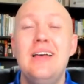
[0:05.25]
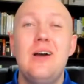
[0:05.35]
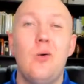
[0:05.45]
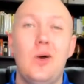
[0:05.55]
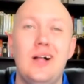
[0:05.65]

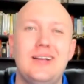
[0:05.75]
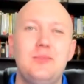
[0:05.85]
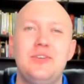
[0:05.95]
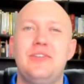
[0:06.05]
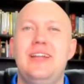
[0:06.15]
Welcome
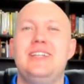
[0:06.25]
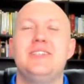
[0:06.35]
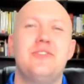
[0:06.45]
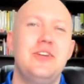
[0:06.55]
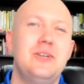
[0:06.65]
to Financial
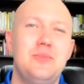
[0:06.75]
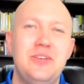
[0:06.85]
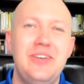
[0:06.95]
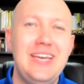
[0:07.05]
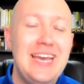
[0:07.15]
Freedom
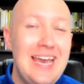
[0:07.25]
TV.